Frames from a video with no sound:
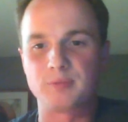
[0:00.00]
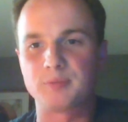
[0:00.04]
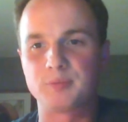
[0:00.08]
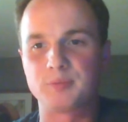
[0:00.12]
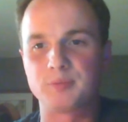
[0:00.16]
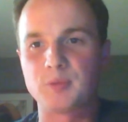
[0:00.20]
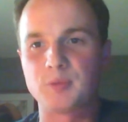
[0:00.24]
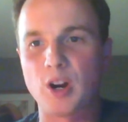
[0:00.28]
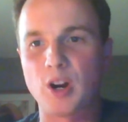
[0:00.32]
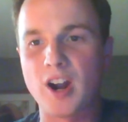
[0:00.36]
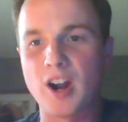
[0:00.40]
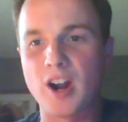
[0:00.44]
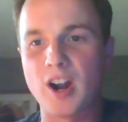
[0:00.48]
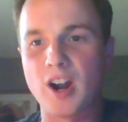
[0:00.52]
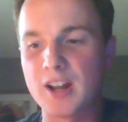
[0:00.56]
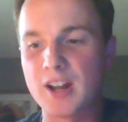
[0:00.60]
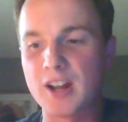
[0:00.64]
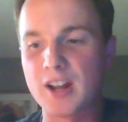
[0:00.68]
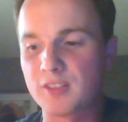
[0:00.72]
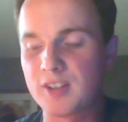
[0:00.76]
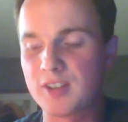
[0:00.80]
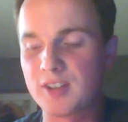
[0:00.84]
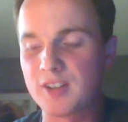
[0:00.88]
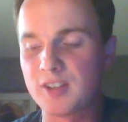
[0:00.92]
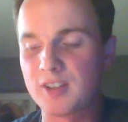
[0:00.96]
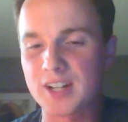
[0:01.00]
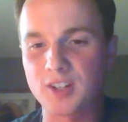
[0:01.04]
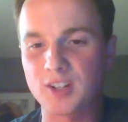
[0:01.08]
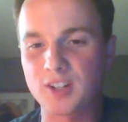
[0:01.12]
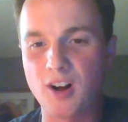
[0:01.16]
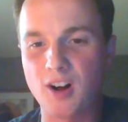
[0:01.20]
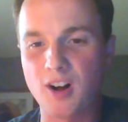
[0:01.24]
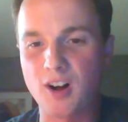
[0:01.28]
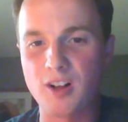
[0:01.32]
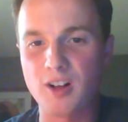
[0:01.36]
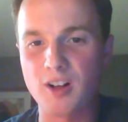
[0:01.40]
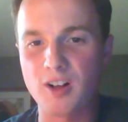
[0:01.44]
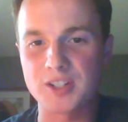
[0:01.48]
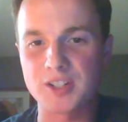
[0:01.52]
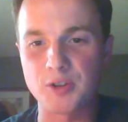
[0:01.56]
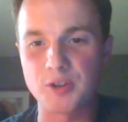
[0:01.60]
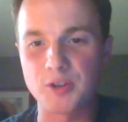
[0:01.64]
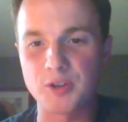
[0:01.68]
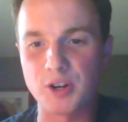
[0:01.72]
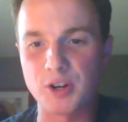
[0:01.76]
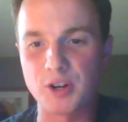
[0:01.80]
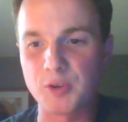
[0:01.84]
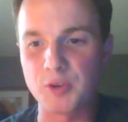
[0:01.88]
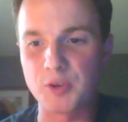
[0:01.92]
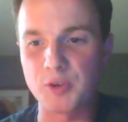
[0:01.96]
All right. The next call, as
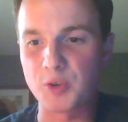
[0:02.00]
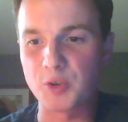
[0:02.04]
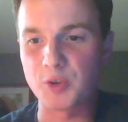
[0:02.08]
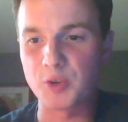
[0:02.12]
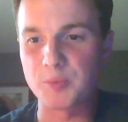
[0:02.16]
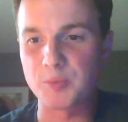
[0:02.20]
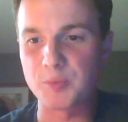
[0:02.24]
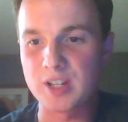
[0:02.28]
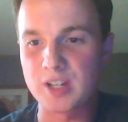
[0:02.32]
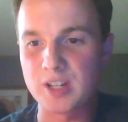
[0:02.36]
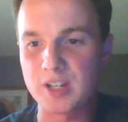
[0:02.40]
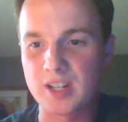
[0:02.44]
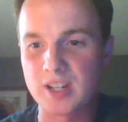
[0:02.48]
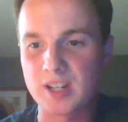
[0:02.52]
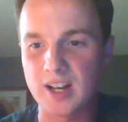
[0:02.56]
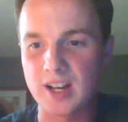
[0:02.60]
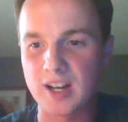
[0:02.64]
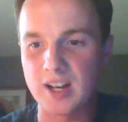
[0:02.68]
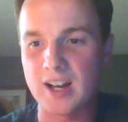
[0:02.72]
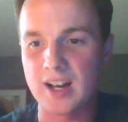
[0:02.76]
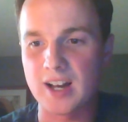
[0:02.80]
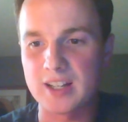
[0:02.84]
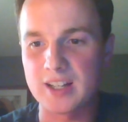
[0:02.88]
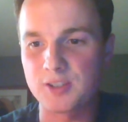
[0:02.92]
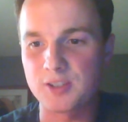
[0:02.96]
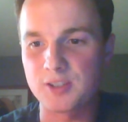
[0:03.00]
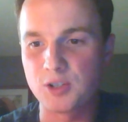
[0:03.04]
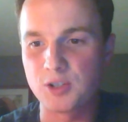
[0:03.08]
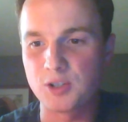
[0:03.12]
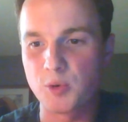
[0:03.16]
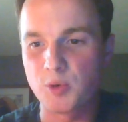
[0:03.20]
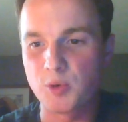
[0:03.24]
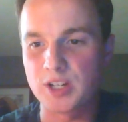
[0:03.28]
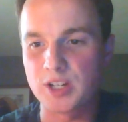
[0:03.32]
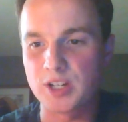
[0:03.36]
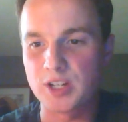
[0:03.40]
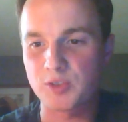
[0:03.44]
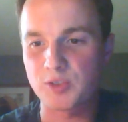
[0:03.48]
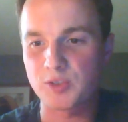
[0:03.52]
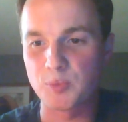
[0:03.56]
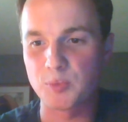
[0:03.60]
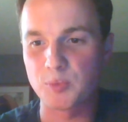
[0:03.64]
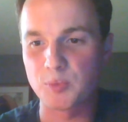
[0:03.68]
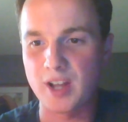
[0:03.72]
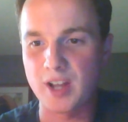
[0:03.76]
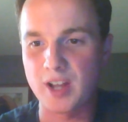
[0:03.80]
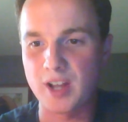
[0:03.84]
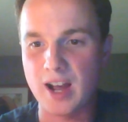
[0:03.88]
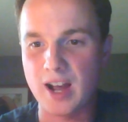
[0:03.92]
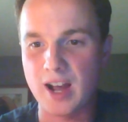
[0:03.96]
you heard, would be in 2 weeks
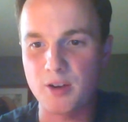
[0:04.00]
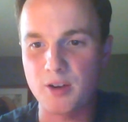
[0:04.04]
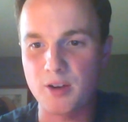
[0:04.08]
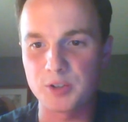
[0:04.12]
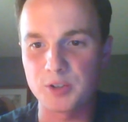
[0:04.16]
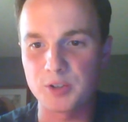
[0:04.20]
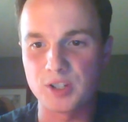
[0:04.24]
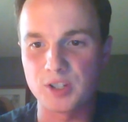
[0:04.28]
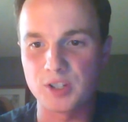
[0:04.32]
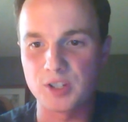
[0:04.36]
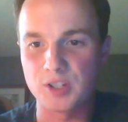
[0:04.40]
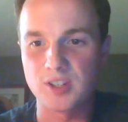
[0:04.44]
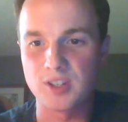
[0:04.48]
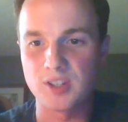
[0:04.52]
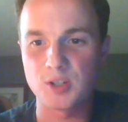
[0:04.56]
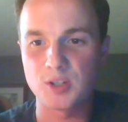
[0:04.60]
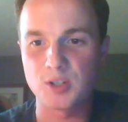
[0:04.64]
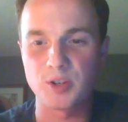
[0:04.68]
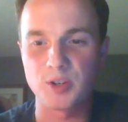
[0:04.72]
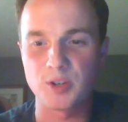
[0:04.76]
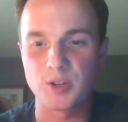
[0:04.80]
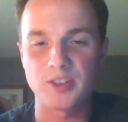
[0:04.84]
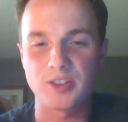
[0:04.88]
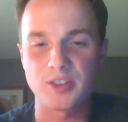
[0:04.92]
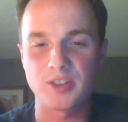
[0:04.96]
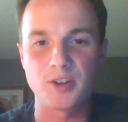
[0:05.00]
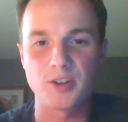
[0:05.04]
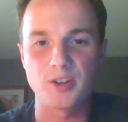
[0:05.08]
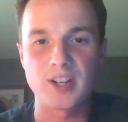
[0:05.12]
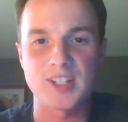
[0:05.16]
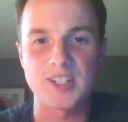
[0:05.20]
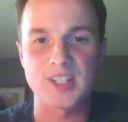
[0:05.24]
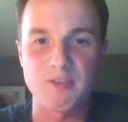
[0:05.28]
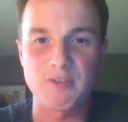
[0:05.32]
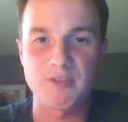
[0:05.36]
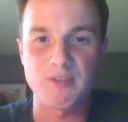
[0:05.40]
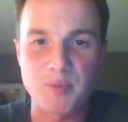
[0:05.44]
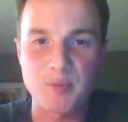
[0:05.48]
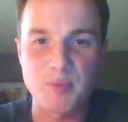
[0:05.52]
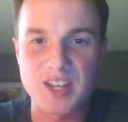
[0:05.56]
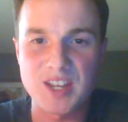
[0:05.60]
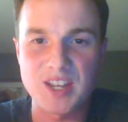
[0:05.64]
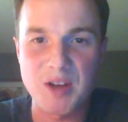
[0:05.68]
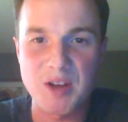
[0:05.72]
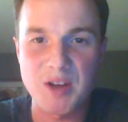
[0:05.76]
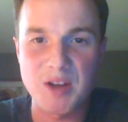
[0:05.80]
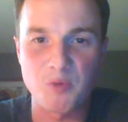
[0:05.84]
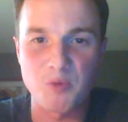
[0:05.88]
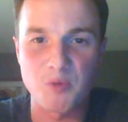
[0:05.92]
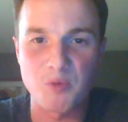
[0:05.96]
from now, which is the 23rd at 7
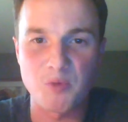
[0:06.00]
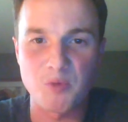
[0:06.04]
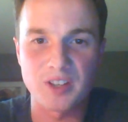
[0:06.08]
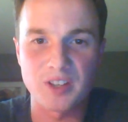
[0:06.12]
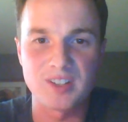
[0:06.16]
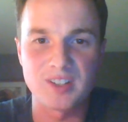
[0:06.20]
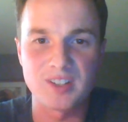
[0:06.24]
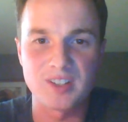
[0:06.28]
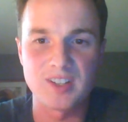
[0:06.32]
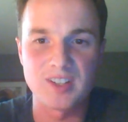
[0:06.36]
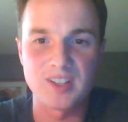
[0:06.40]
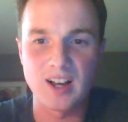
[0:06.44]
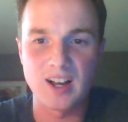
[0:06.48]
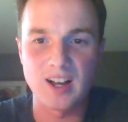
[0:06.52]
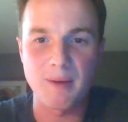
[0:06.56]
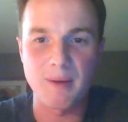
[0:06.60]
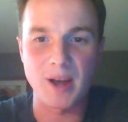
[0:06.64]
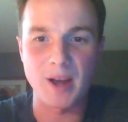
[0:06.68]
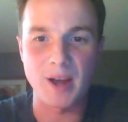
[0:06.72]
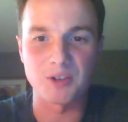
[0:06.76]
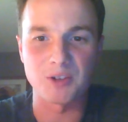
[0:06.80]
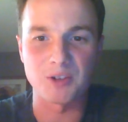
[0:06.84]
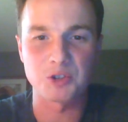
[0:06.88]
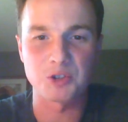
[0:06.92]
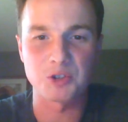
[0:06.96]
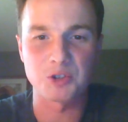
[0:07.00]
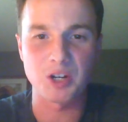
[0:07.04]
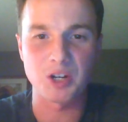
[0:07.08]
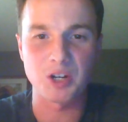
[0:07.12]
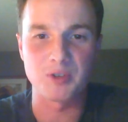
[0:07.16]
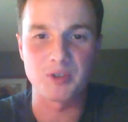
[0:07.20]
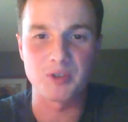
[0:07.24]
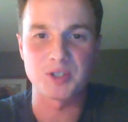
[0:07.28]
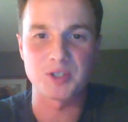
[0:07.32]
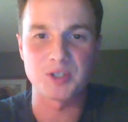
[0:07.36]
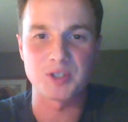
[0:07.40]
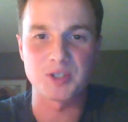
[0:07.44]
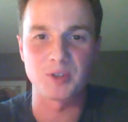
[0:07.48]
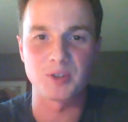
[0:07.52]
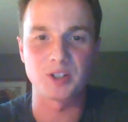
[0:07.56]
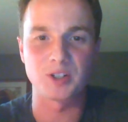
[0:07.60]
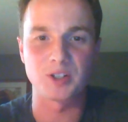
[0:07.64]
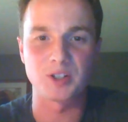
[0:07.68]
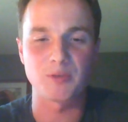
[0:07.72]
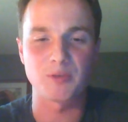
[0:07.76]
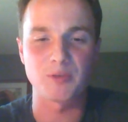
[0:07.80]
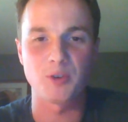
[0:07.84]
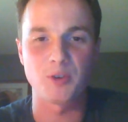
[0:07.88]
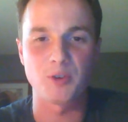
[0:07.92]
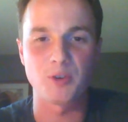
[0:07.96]
p.m. with Michael Chitwood. So we're
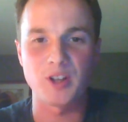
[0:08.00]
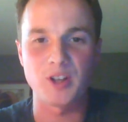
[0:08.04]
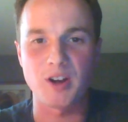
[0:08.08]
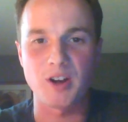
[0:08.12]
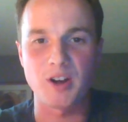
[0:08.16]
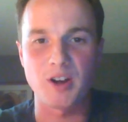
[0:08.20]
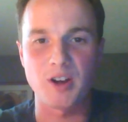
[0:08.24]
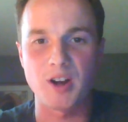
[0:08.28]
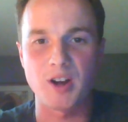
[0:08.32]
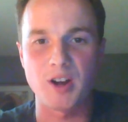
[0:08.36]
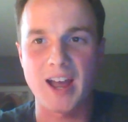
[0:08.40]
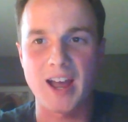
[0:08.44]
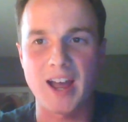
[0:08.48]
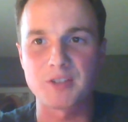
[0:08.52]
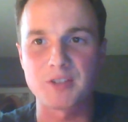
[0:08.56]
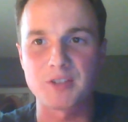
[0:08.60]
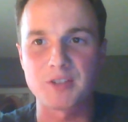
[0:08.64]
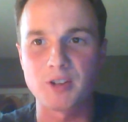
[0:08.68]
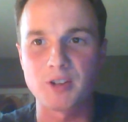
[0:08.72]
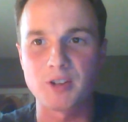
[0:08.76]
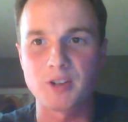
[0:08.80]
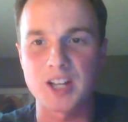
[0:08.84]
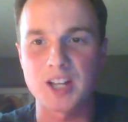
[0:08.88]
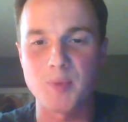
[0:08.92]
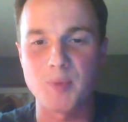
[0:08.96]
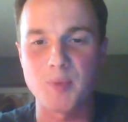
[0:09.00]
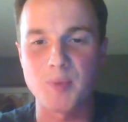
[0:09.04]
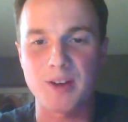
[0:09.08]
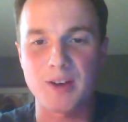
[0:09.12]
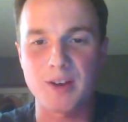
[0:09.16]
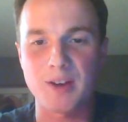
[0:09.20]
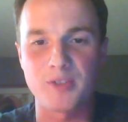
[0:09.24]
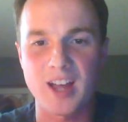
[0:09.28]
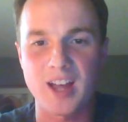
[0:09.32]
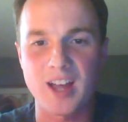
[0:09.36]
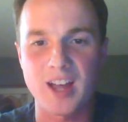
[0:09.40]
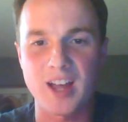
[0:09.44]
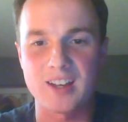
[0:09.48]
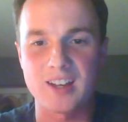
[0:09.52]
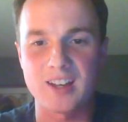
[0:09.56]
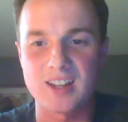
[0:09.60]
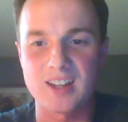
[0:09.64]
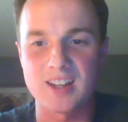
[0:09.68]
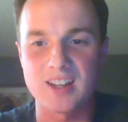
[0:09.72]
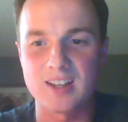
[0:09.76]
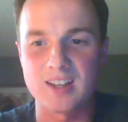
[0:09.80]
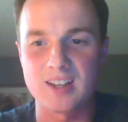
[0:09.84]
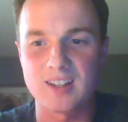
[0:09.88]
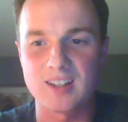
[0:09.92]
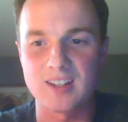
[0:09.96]
looking forward to having you guys back for that.
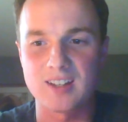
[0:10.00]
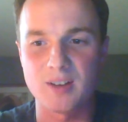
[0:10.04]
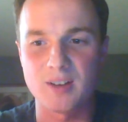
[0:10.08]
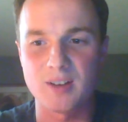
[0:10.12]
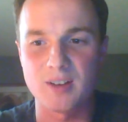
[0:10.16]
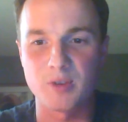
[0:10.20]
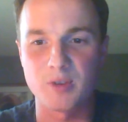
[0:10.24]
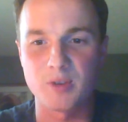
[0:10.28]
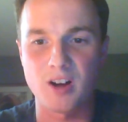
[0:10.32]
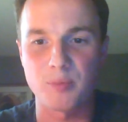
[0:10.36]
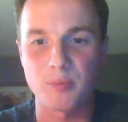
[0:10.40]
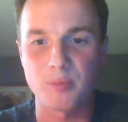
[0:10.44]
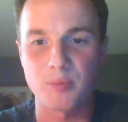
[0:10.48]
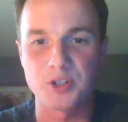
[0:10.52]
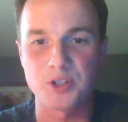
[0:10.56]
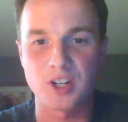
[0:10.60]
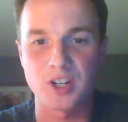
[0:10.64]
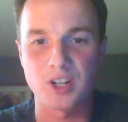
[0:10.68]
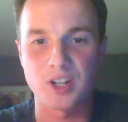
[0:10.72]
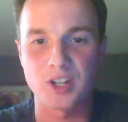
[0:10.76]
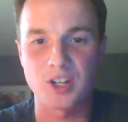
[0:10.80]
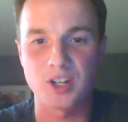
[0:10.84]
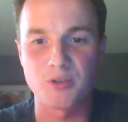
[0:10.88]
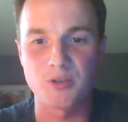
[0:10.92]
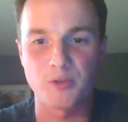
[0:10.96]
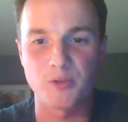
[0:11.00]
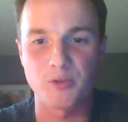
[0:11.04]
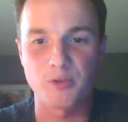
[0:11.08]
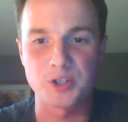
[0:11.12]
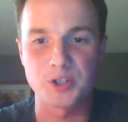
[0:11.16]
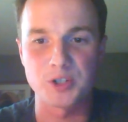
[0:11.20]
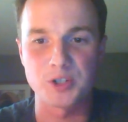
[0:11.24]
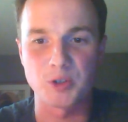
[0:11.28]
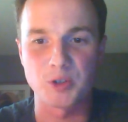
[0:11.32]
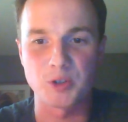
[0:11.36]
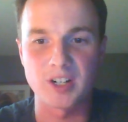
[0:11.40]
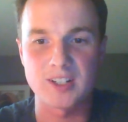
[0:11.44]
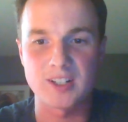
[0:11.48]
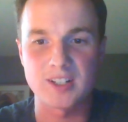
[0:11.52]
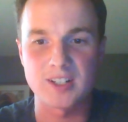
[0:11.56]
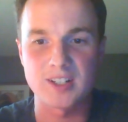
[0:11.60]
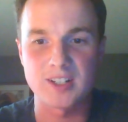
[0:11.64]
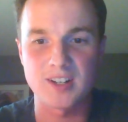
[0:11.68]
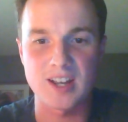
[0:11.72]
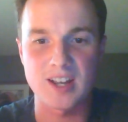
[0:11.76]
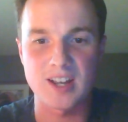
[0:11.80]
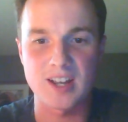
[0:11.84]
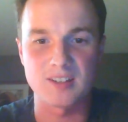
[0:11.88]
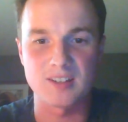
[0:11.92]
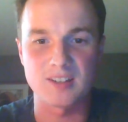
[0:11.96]
And we all appreciate you for joining on
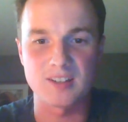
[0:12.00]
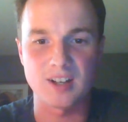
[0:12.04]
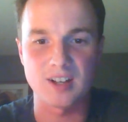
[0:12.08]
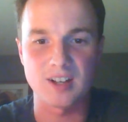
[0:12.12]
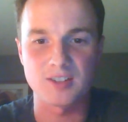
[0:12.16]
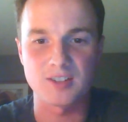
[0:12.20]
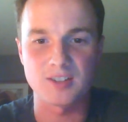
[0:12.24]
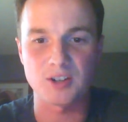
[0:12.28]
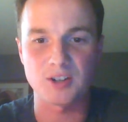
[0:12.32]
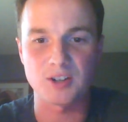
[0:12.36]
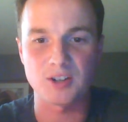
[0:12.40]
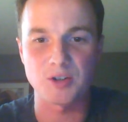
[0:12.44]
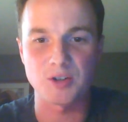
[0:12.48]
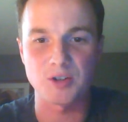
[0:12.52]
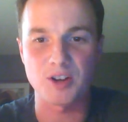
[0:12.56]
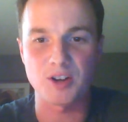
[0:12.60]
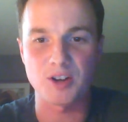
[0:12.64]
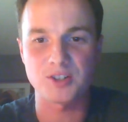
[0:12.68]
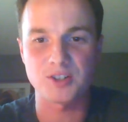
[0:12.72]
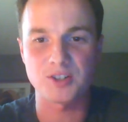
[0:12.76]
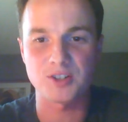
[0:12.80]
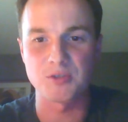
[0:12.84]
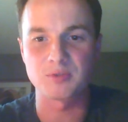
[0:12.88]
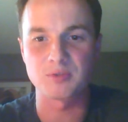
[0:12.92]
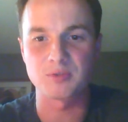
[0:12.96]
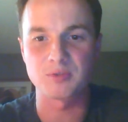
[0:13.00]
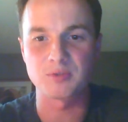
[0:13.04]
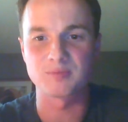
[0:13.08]
tonight. Talk to you all soon.